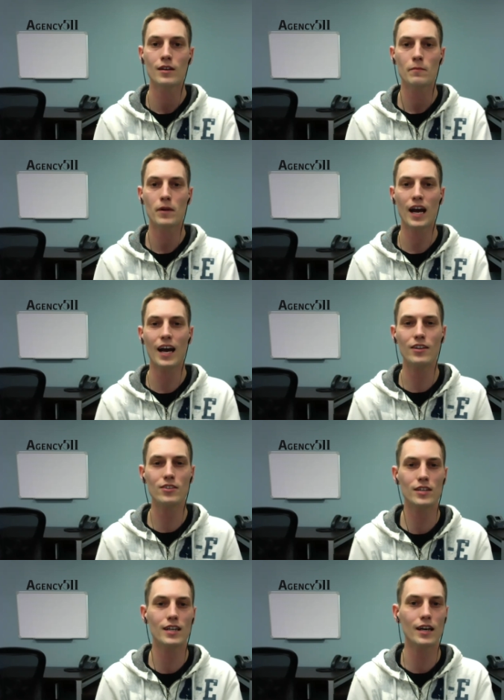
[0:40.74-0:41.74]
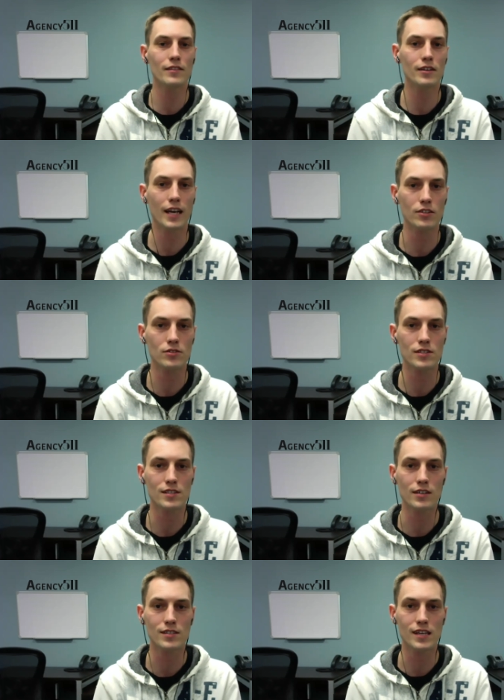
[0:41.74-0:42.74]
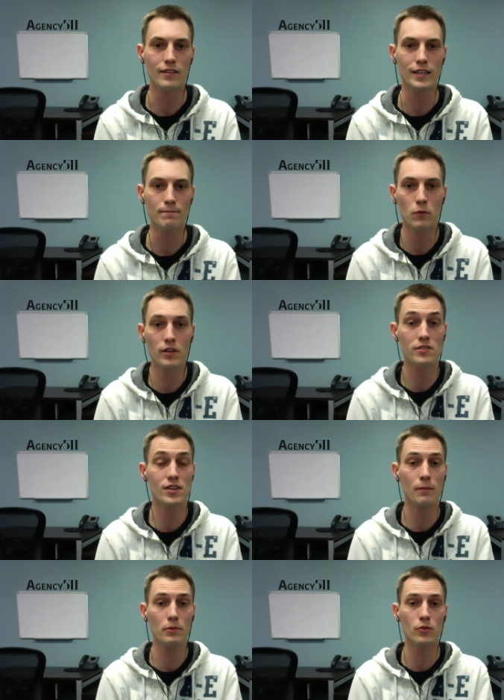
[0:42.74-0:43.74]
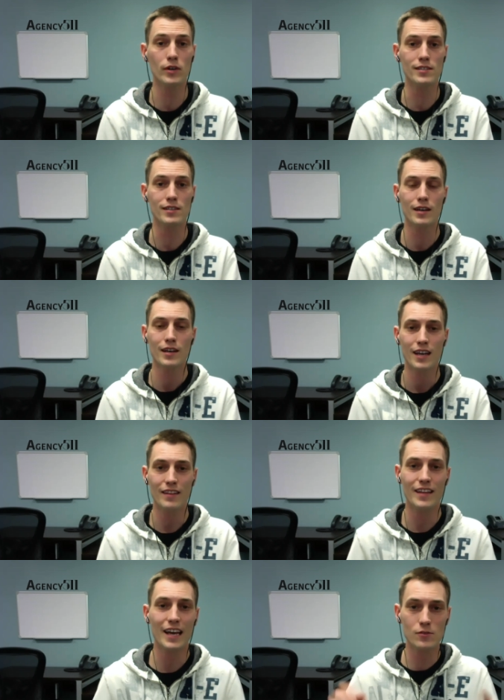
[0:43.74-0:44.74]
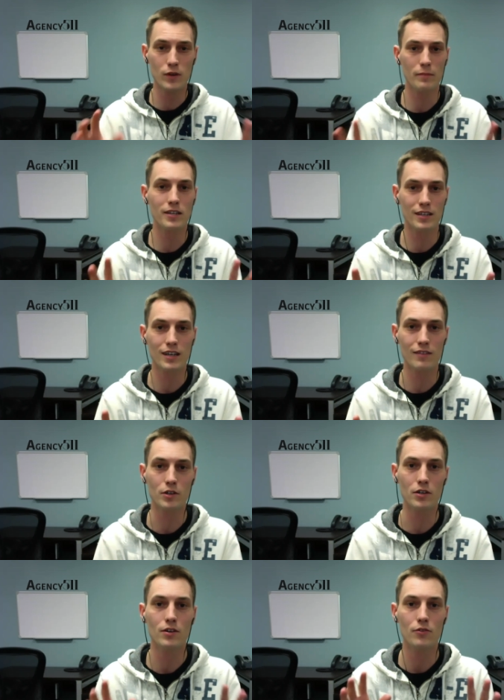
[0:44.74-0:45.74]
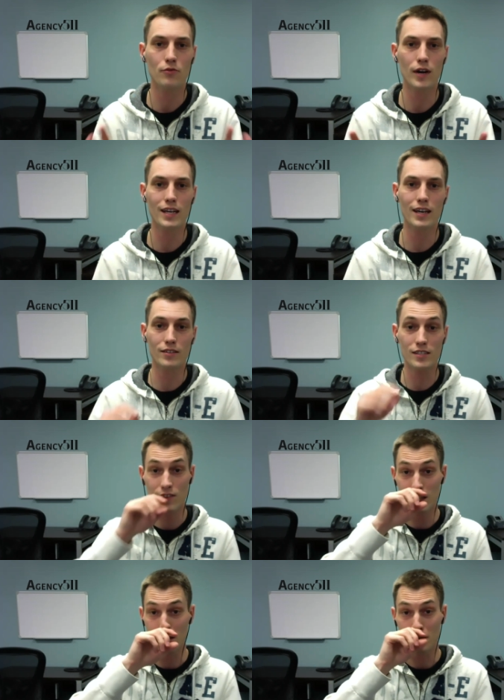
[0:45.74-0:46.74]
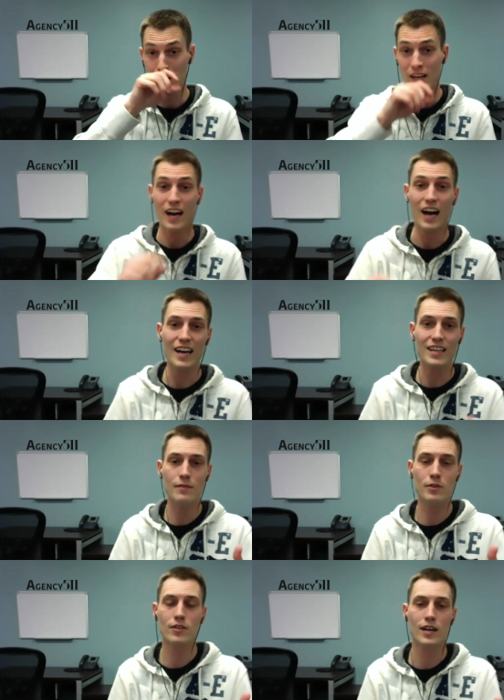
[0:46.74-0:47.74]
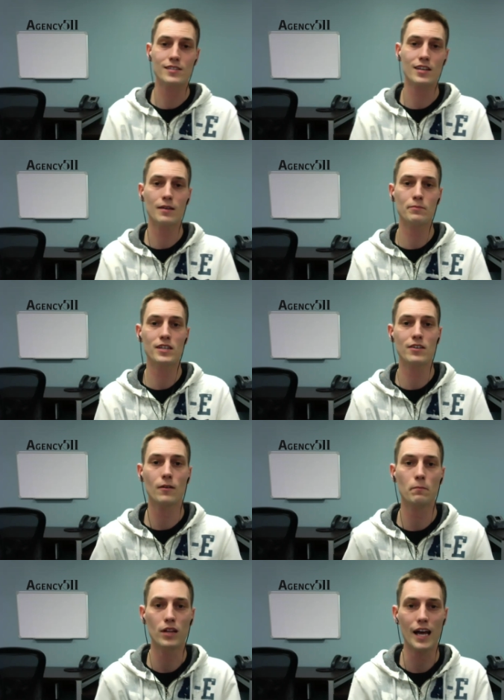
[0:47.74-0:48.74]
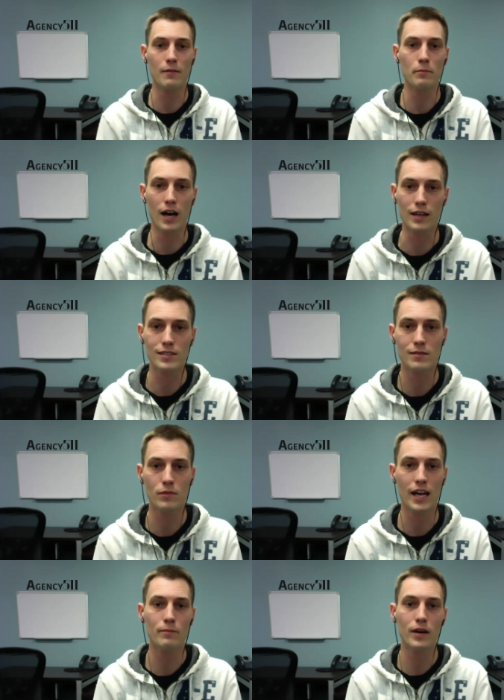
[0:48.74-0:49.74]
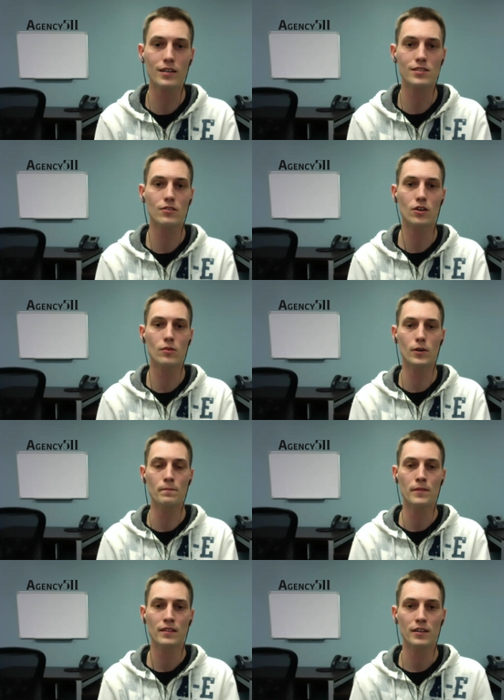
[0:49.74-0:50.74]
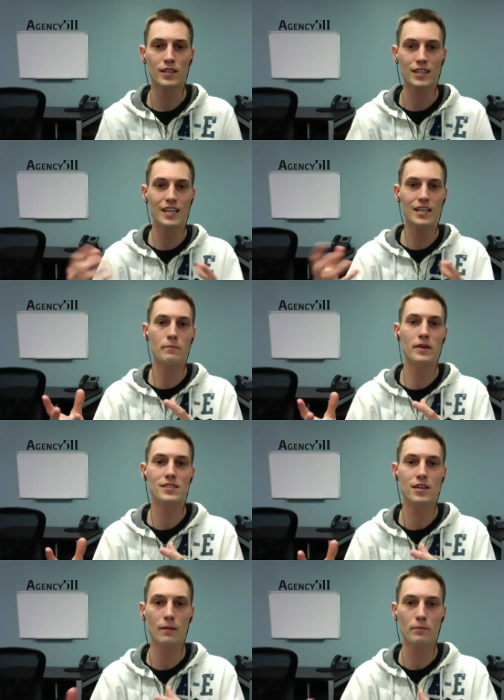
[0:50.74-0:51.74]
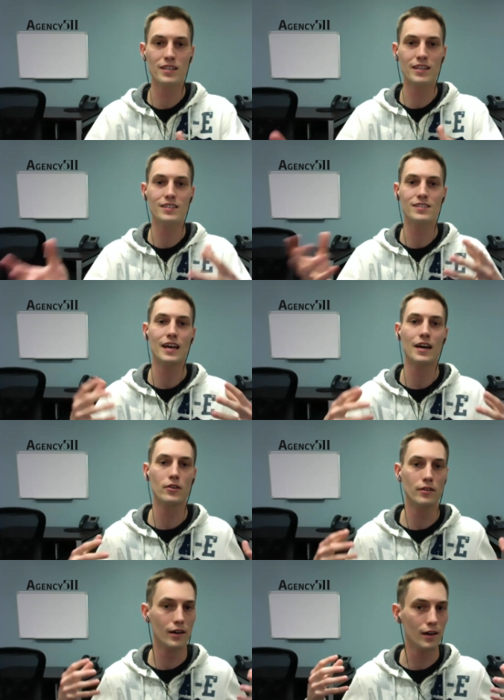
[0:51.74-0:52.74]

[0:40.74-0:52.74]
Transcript: But how do you get on there and actually start selling? Well, there's a couple of ways. And that's what I'm going to cover right now in this video. I came across a company called BlackBox, BlackBox Global. They're a Canadian-based company that is now